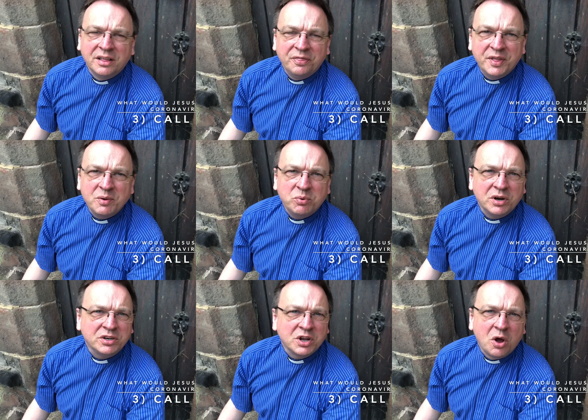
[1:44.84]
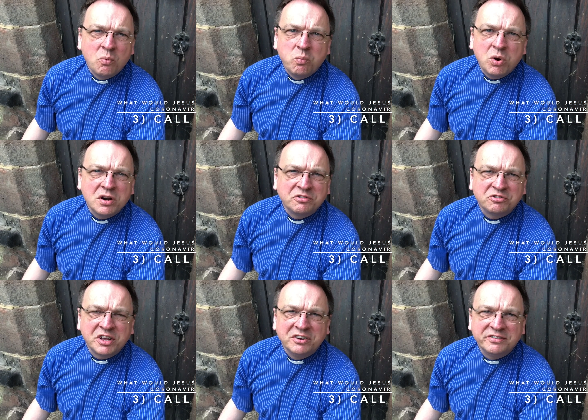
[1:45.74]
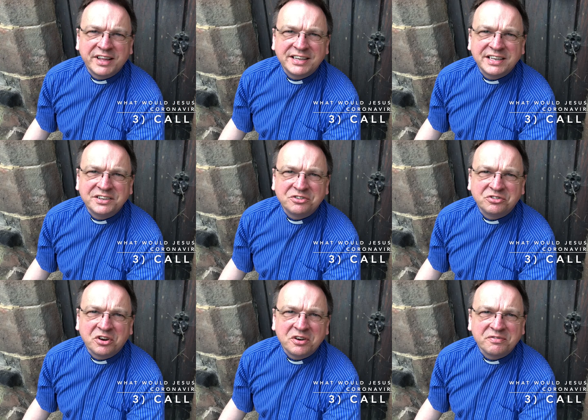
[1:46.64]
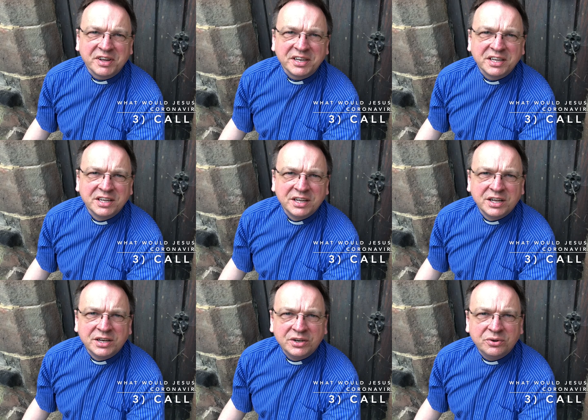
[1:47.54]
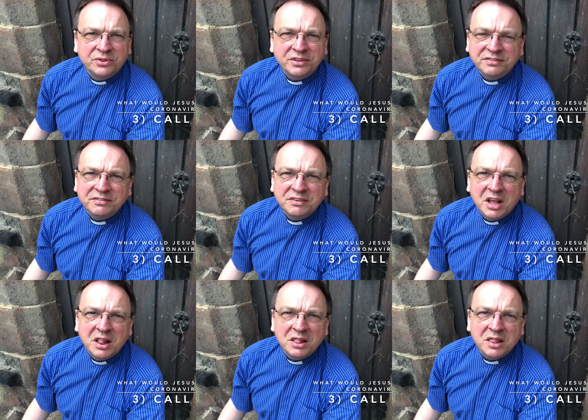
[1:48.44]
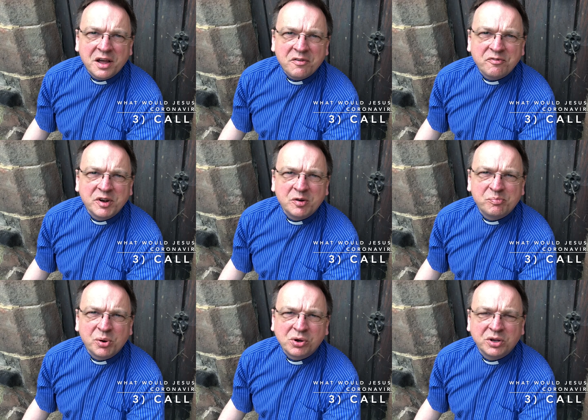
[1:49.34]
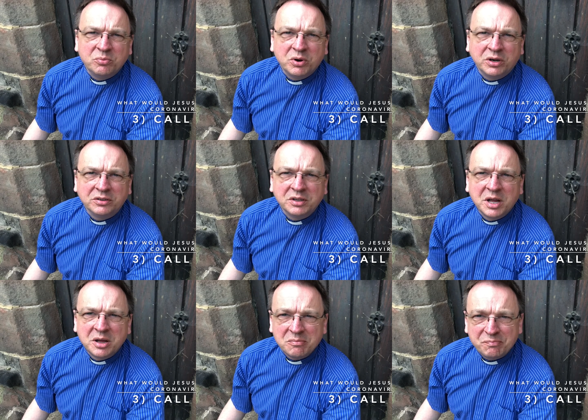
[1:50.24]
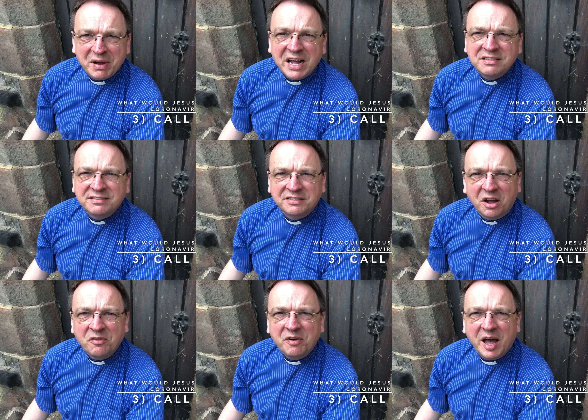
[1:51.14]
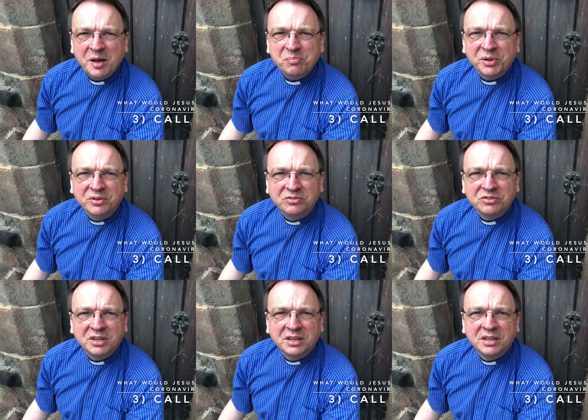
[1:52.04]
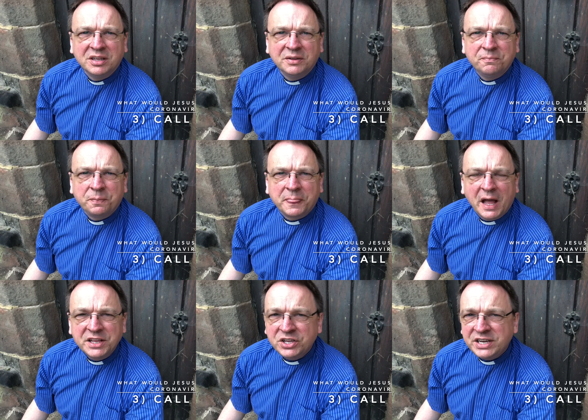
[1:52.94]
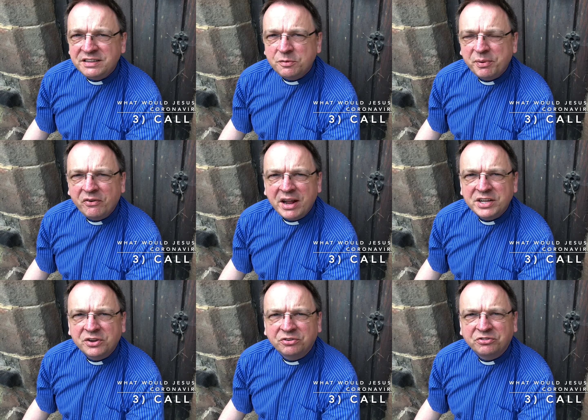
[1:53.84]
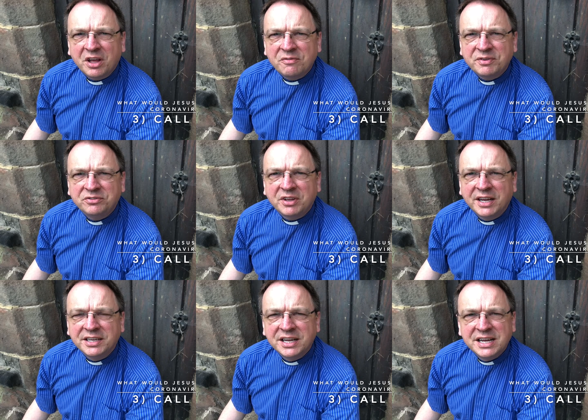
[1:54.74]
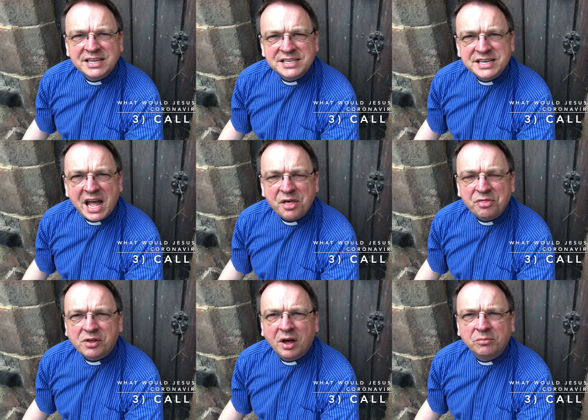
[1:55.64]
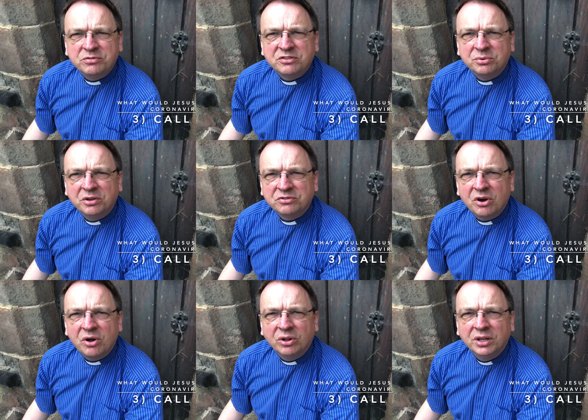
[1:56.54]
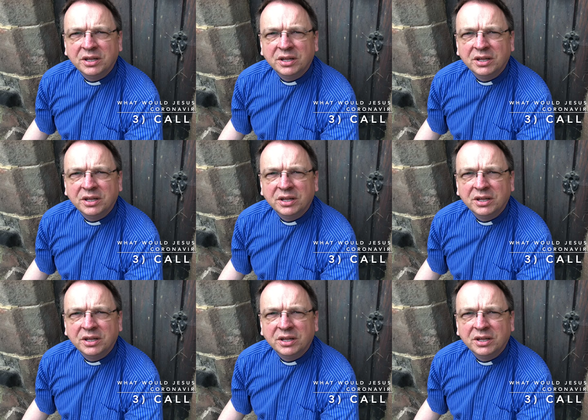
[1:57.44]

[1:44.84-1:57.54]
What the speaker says: They weren't worse sinners, they didn't deserve it. No, this is life in a broken world. Bad stuff happens. And you need to be ready yourself, he said. Death comes to us all.